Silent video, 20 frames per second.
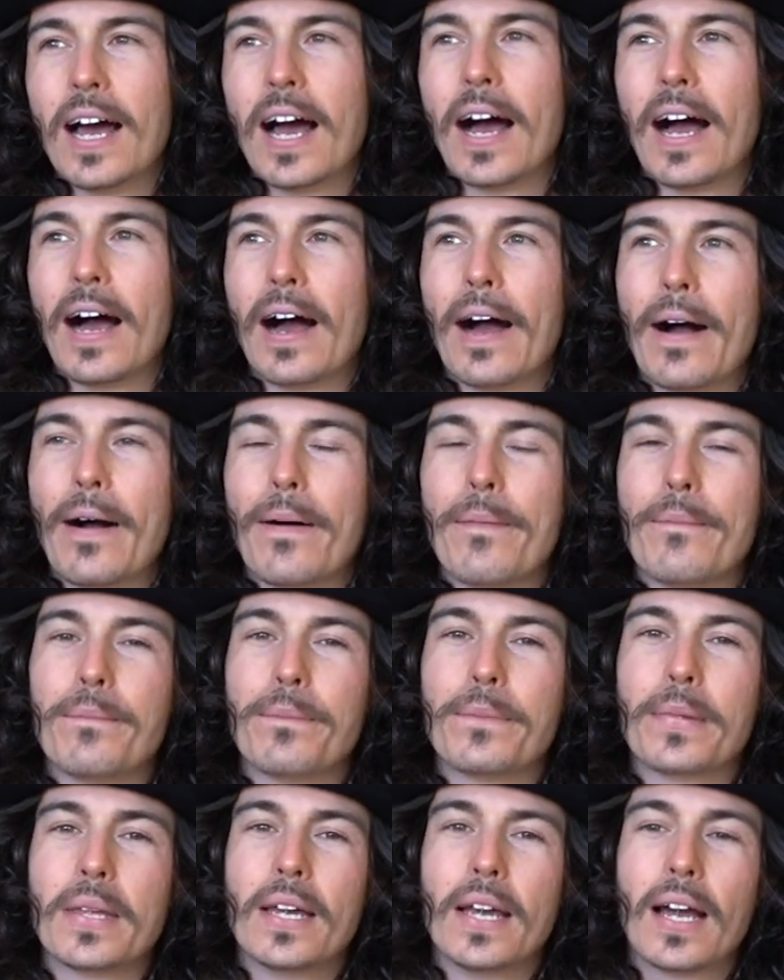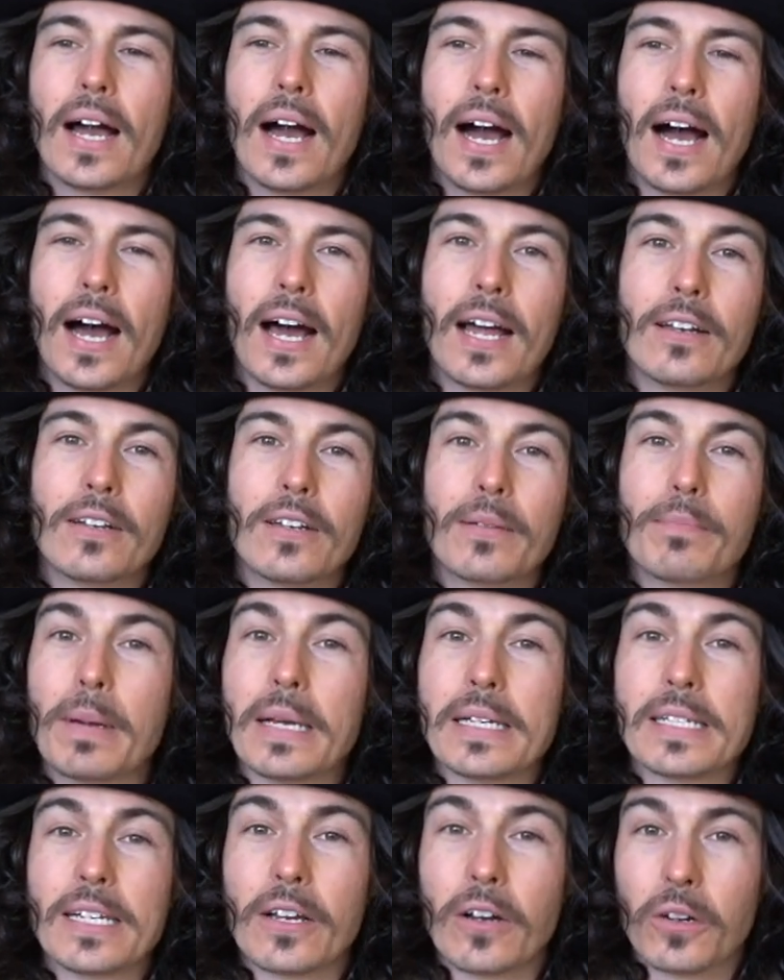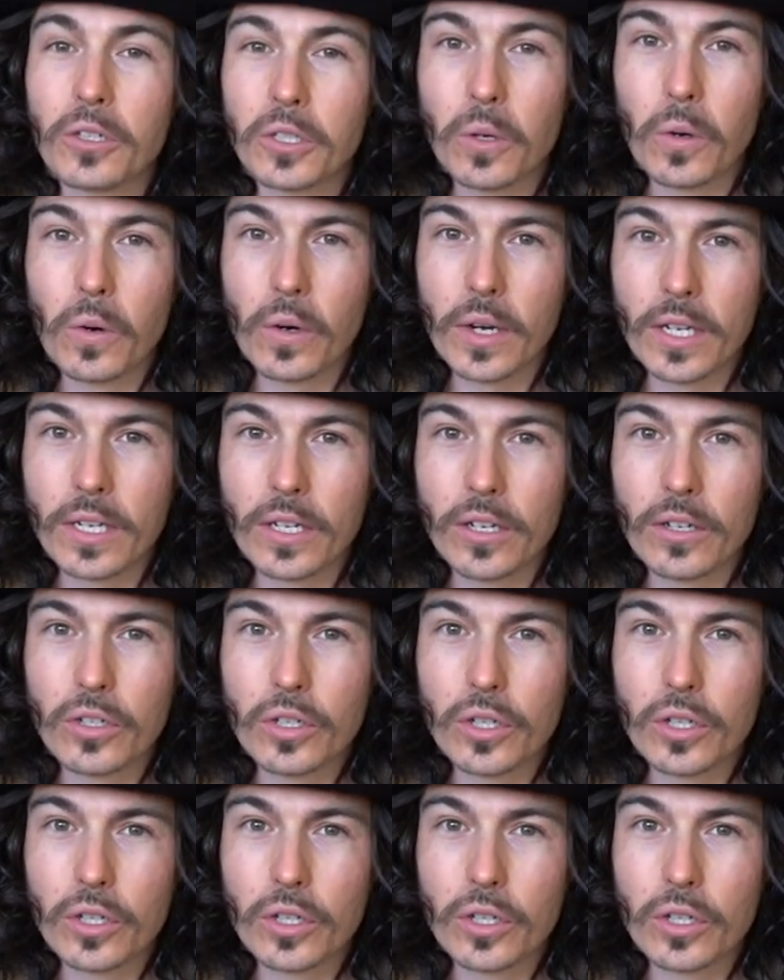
And basically got talking